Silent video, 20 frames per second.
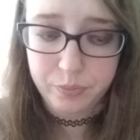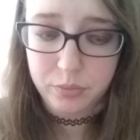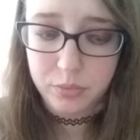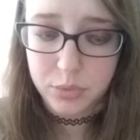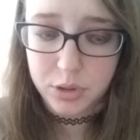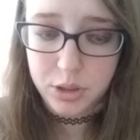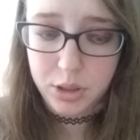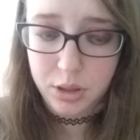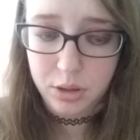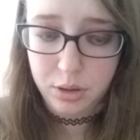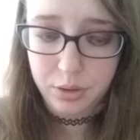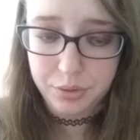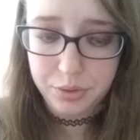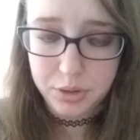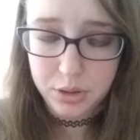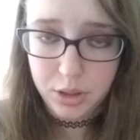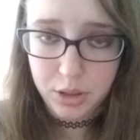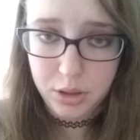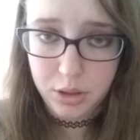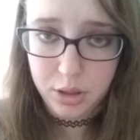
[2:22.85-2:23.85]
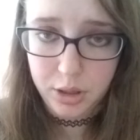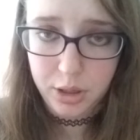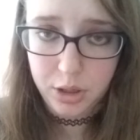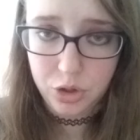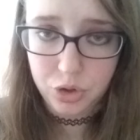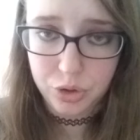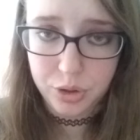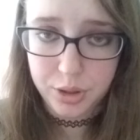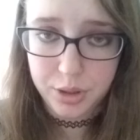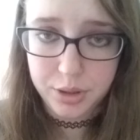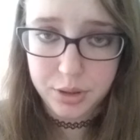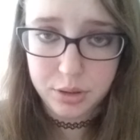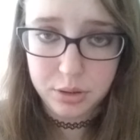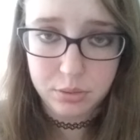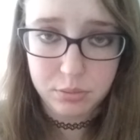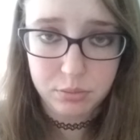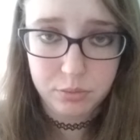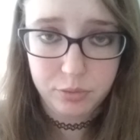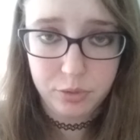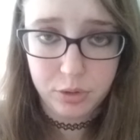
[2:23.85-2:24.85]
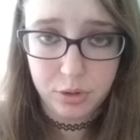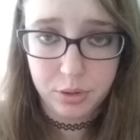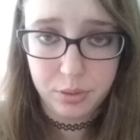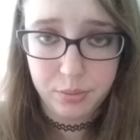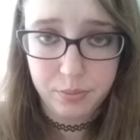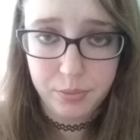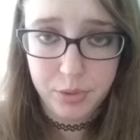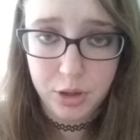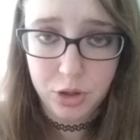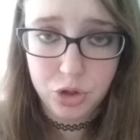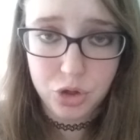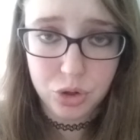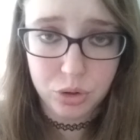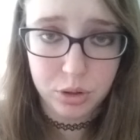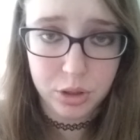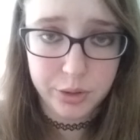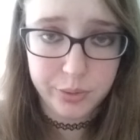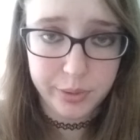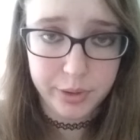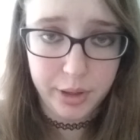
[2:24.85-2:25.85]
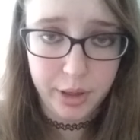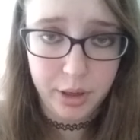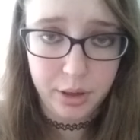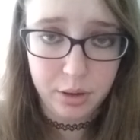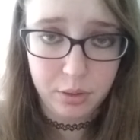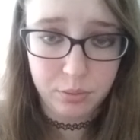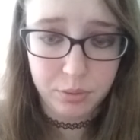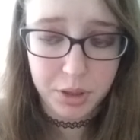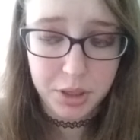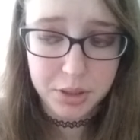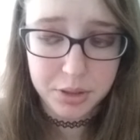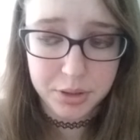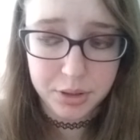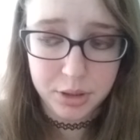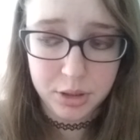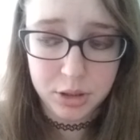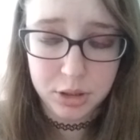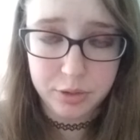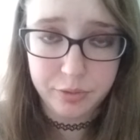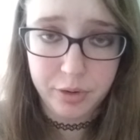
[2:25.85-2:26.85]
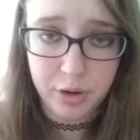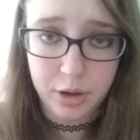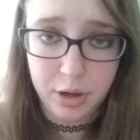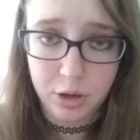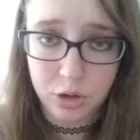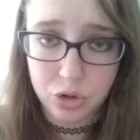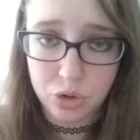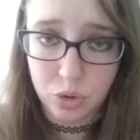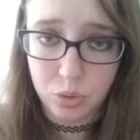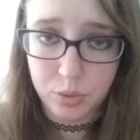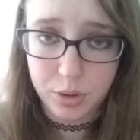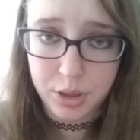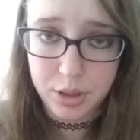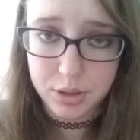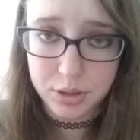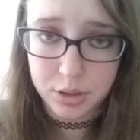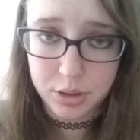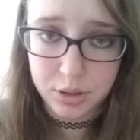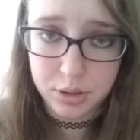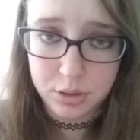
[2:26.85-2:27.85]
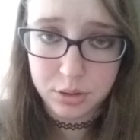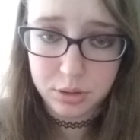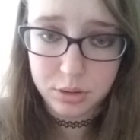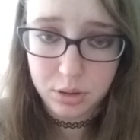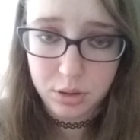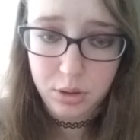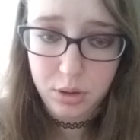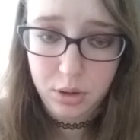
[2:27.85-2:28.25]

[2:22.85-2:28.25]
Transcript: see another psychiatrist for insurance related reasons, financial reasons,